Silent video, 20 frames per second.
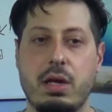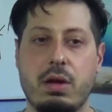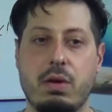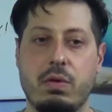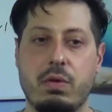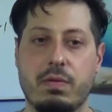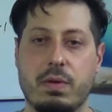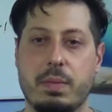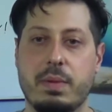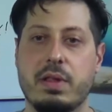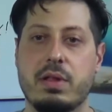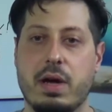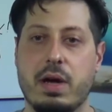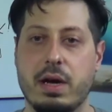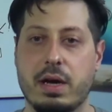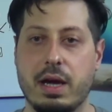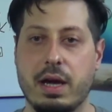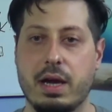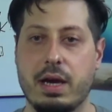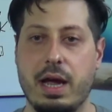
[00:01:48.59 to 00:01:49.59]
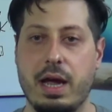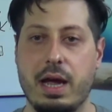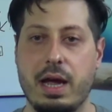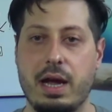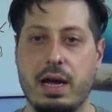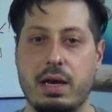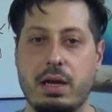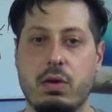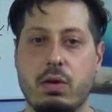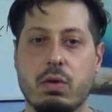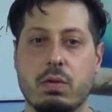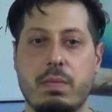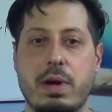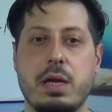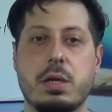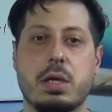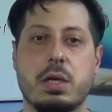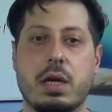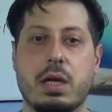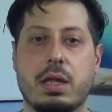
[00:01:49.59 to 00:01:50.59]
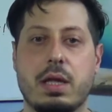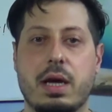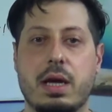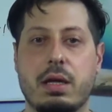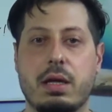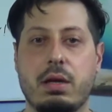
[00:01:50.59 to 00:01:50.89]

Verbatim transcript: we've all been talking, and you were mentioning that